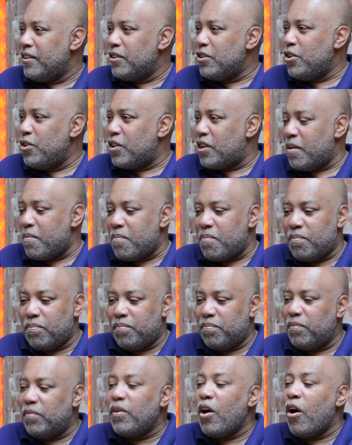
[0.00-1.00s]
you can
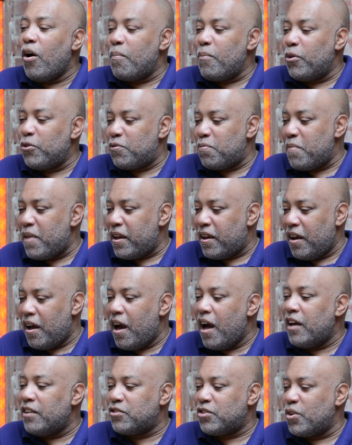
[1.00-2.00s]
almost make an
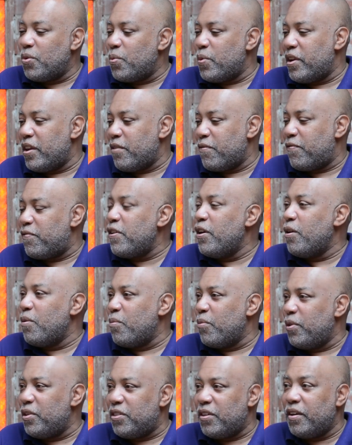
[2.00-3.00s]
Oscar-winning
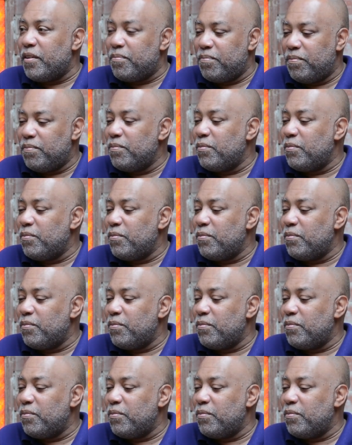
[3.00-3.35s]
film with a